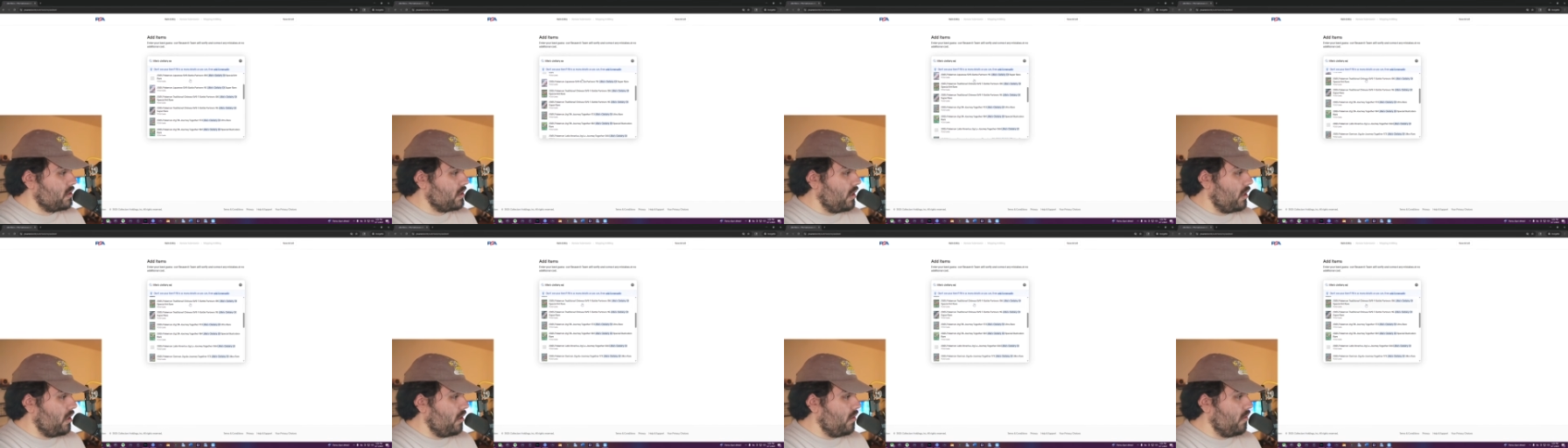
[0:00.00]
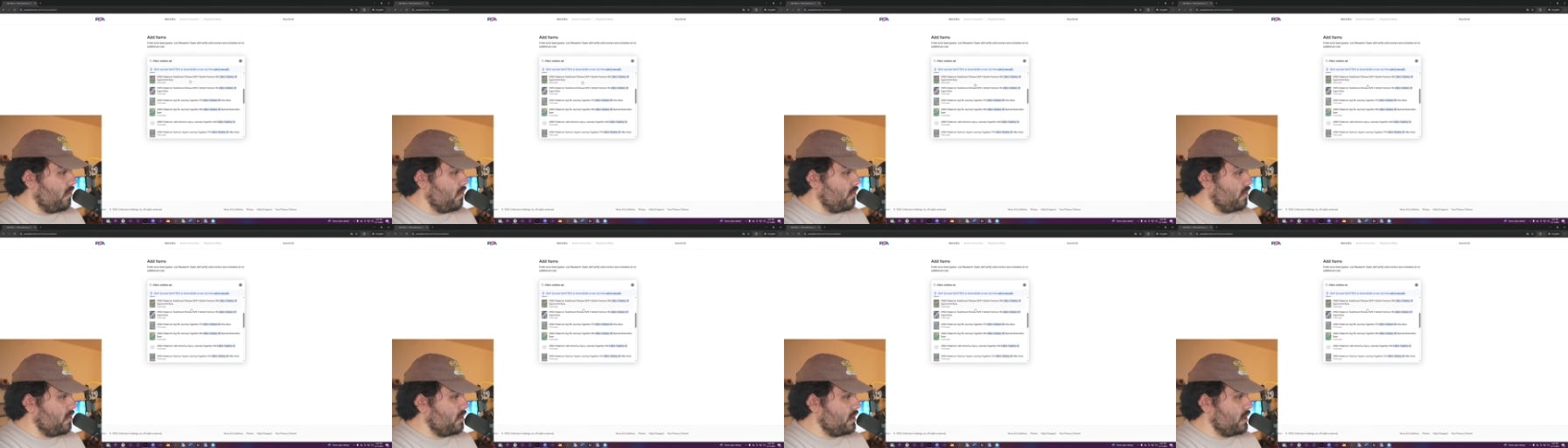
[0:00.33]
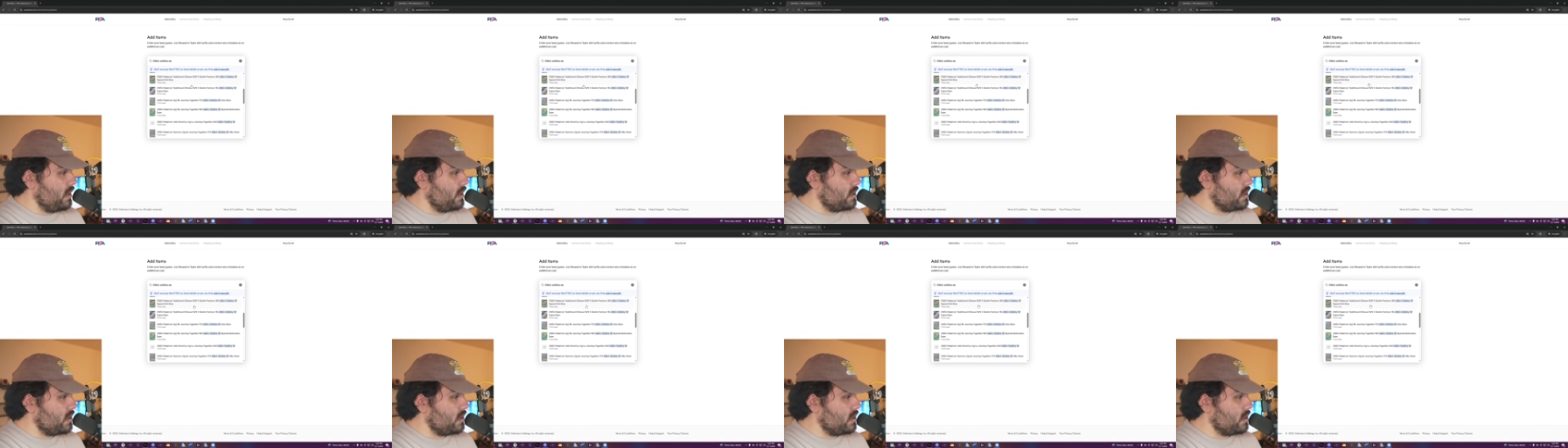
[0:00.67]
So
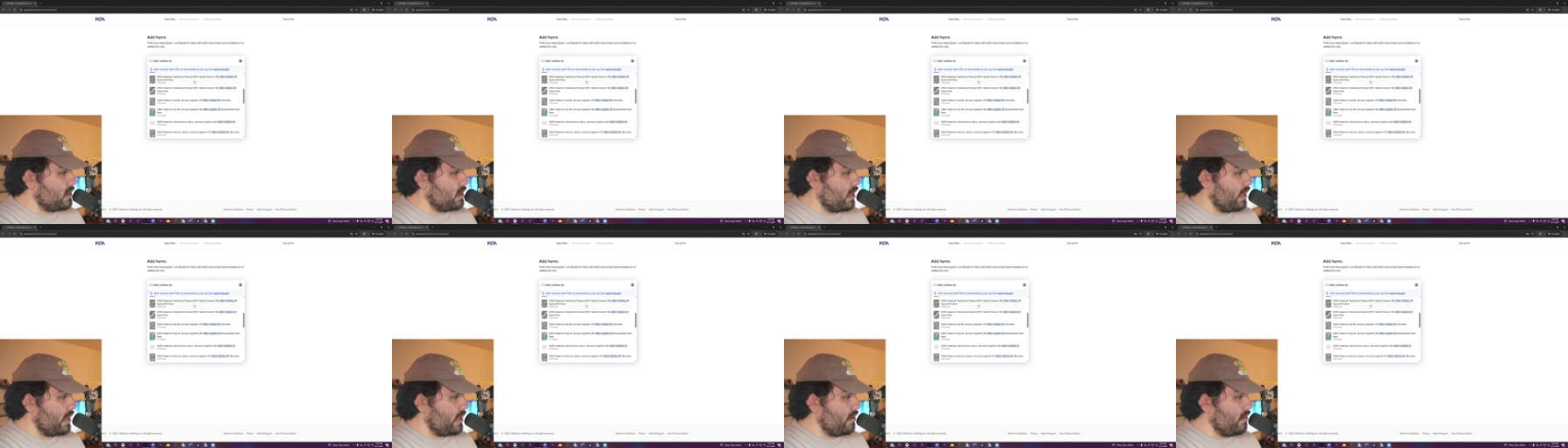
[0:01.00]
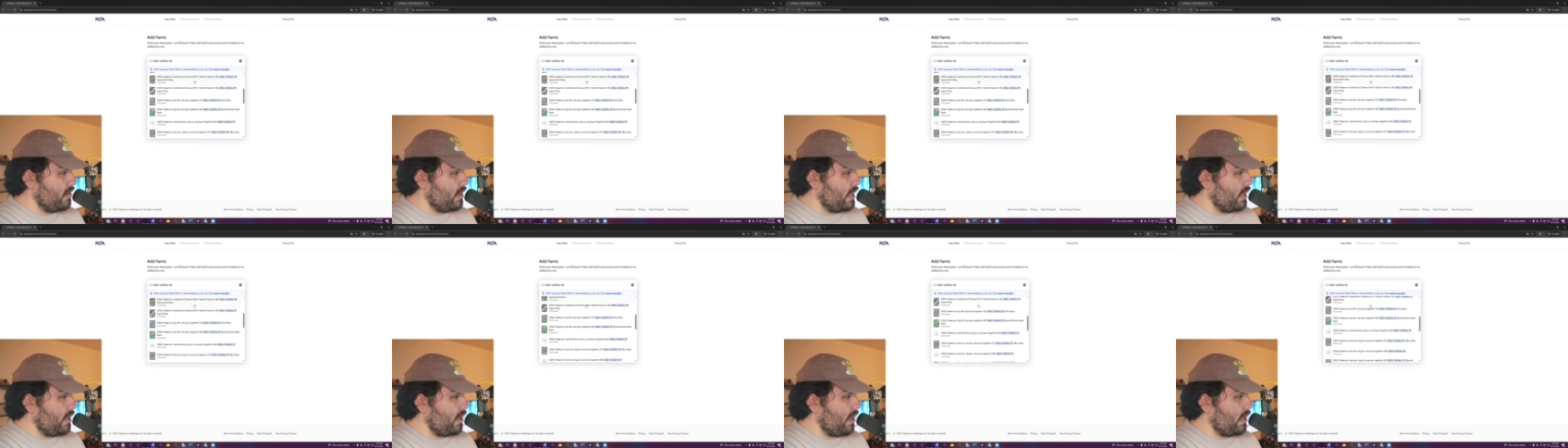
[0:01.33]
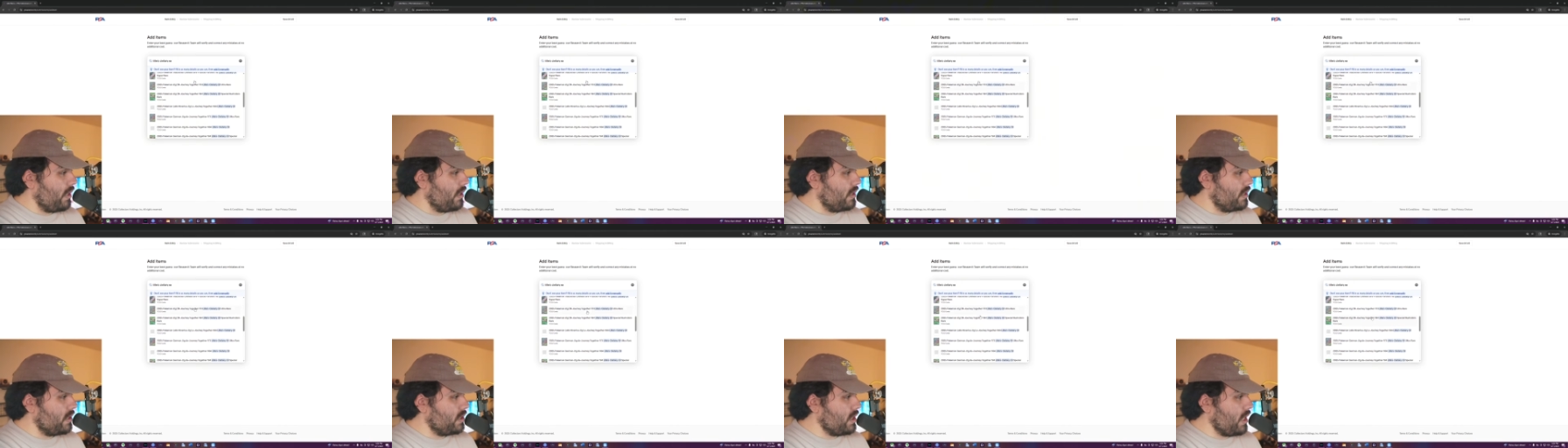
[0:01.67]
it's like you'll get a
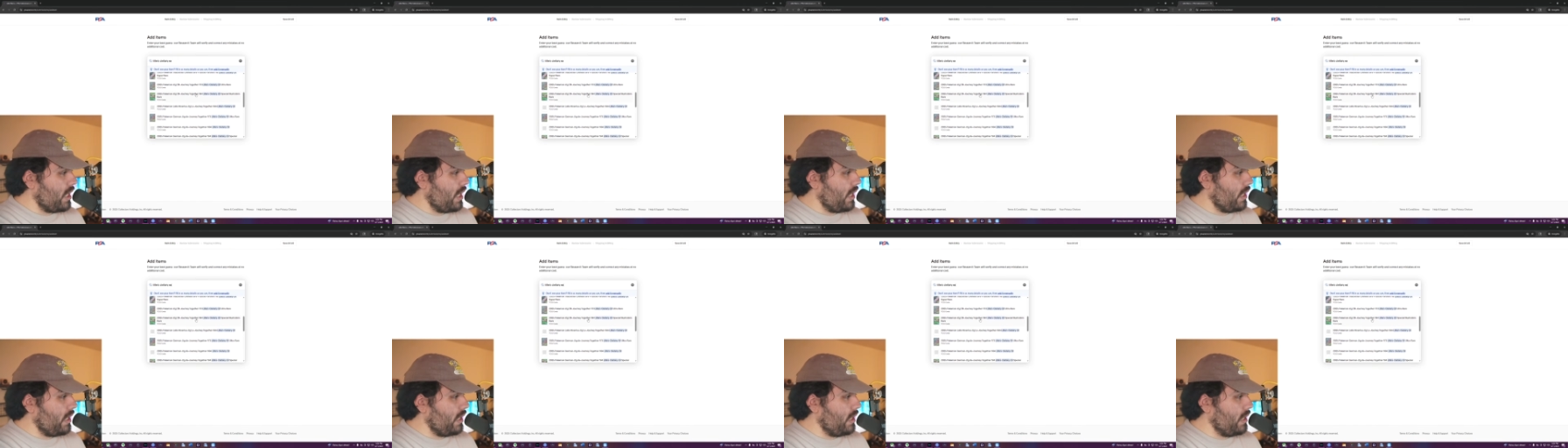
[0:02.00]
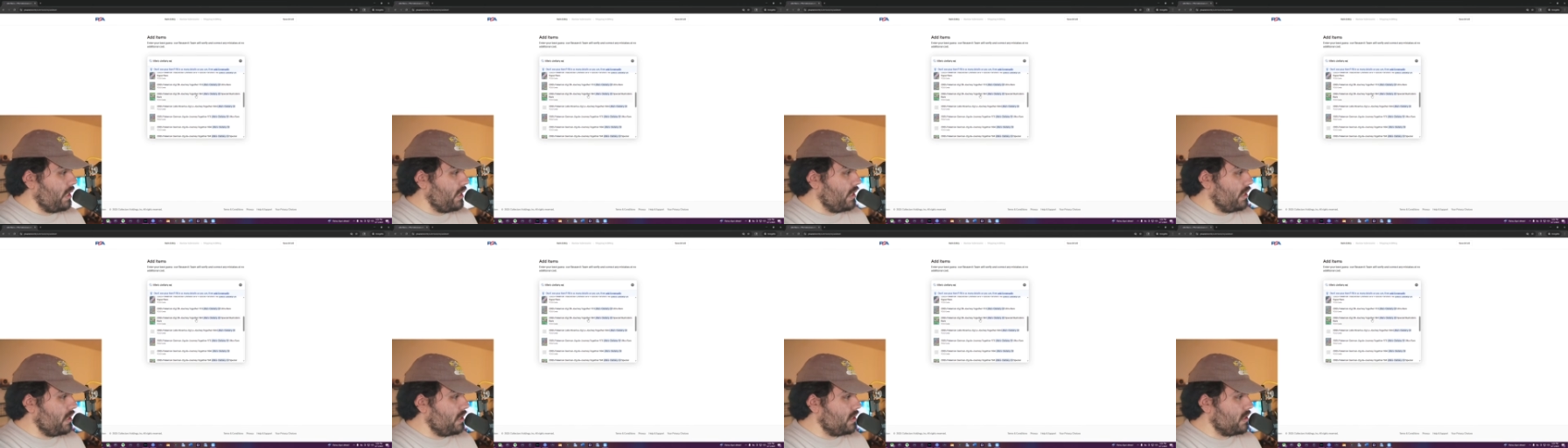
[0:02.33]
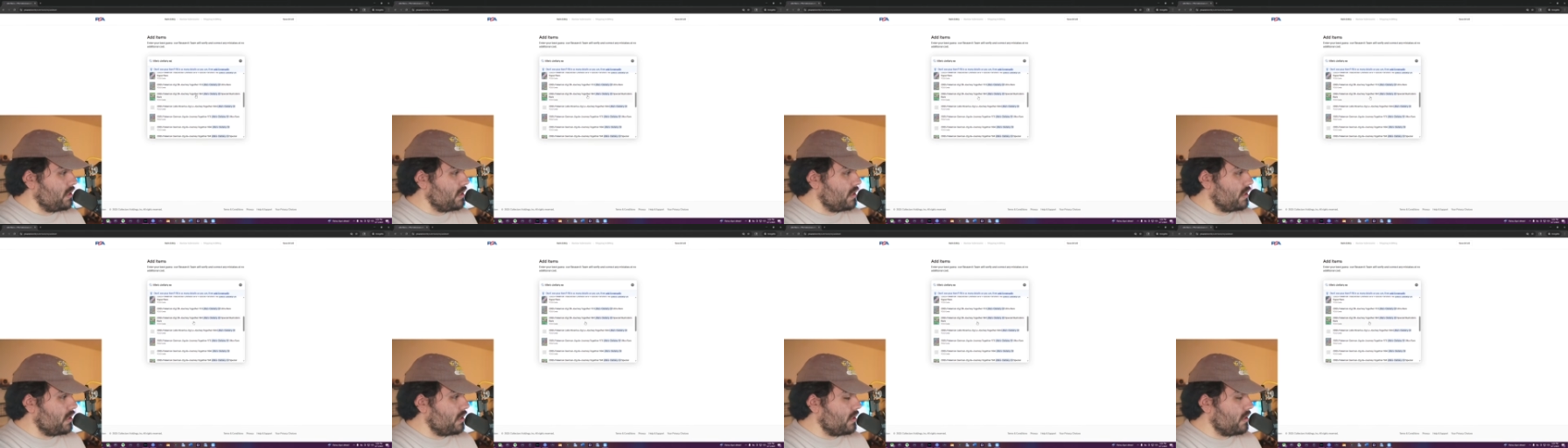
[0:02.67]
lot of the
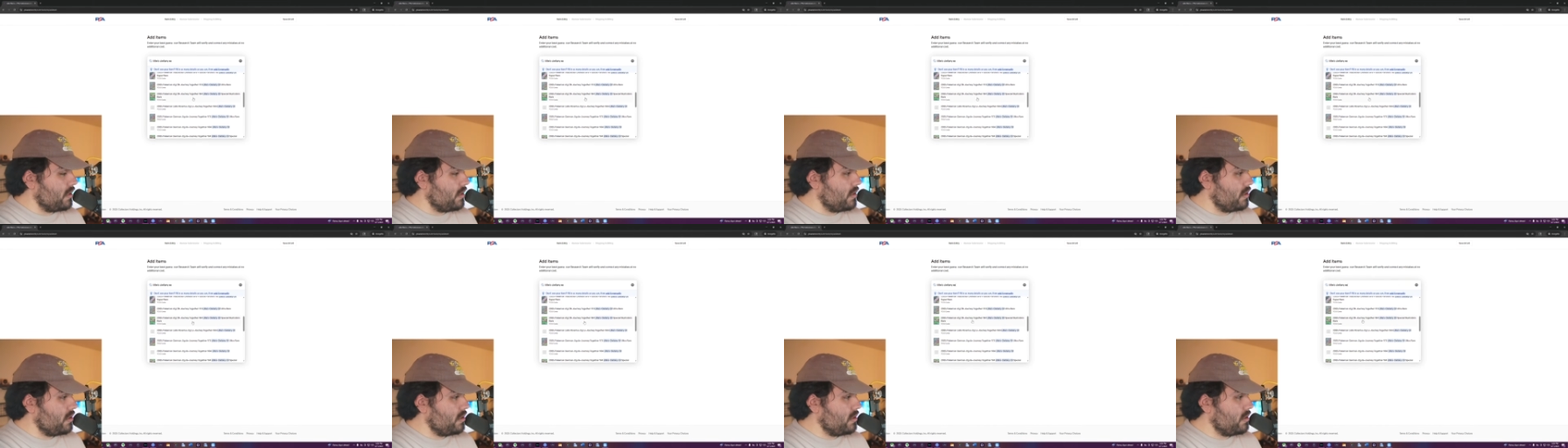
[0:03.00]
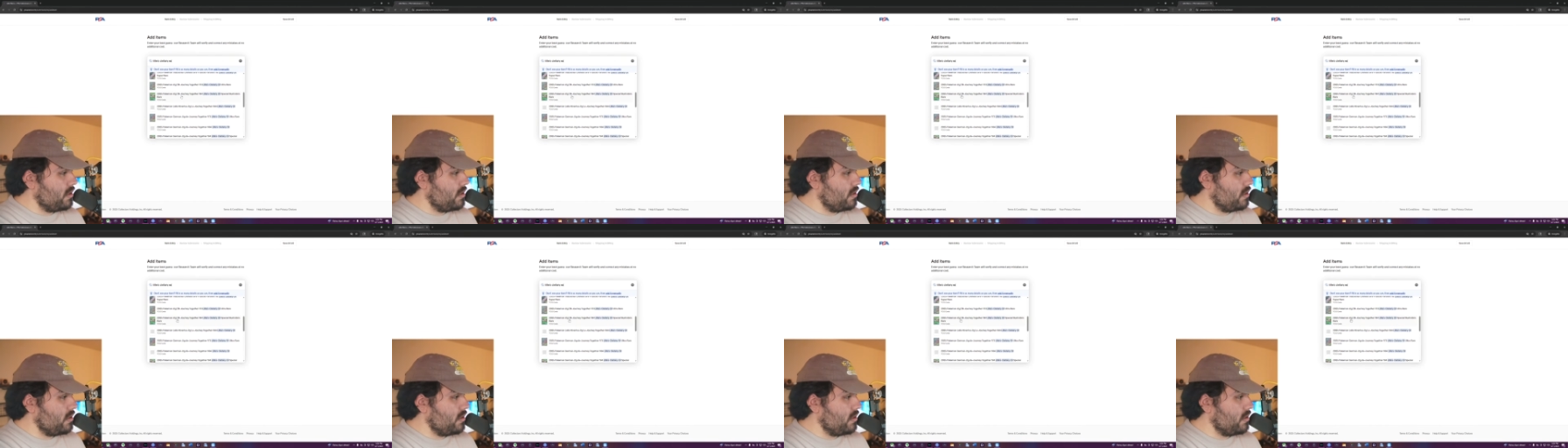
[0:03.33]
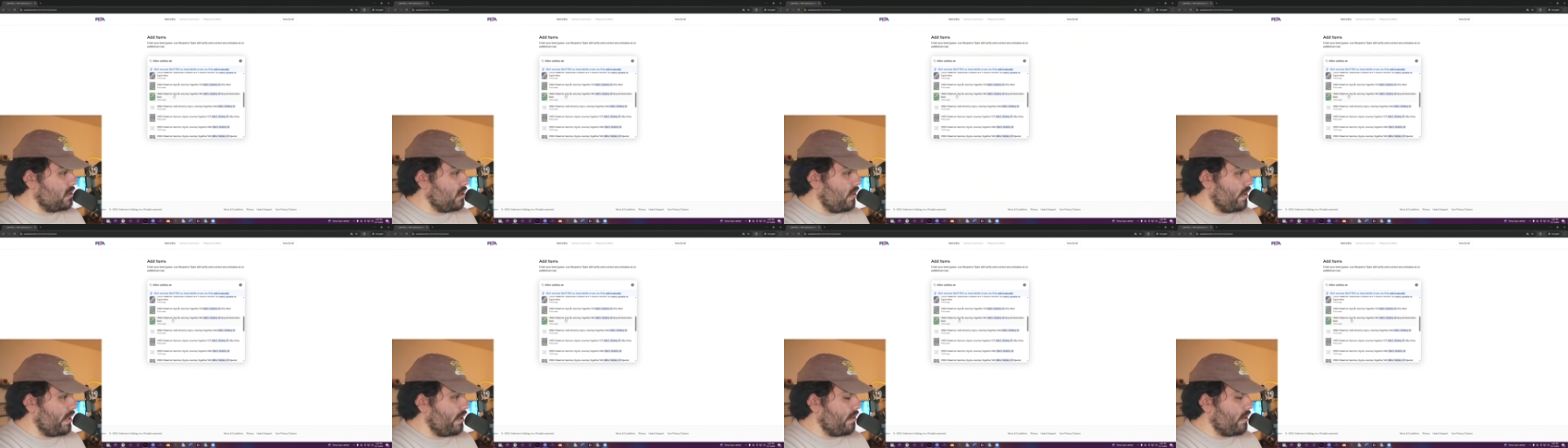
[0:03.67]
Chinese, and
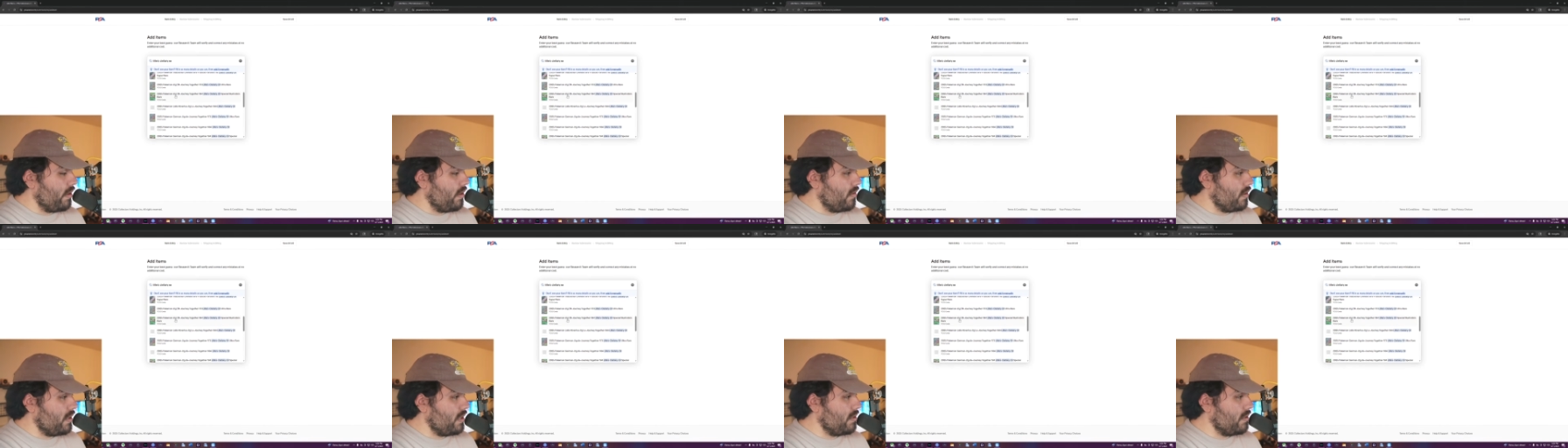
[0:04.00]
oh, here we go.